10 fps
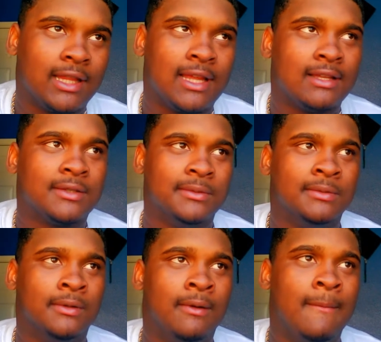at that
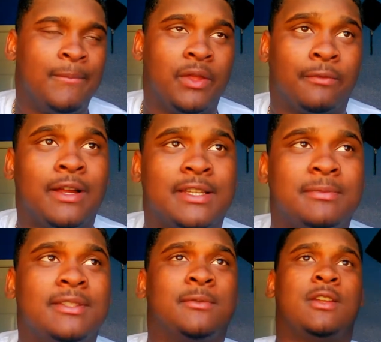school, the
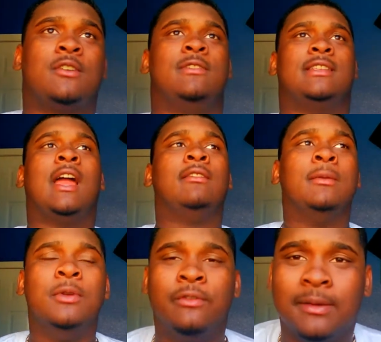freshmen would always have
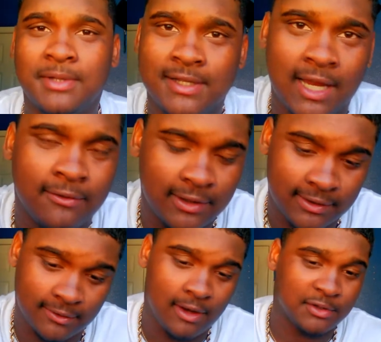to move up to
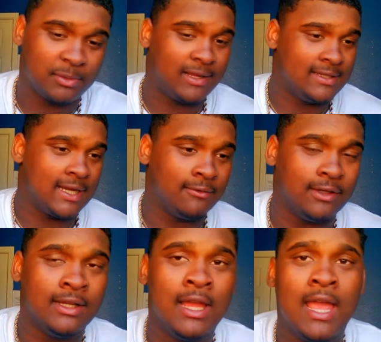JV. So I was playing
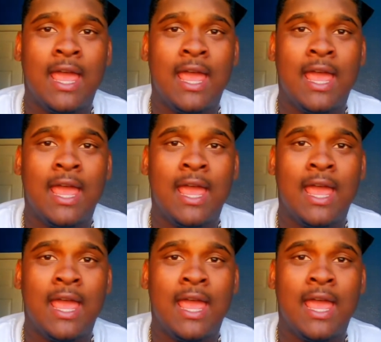JV.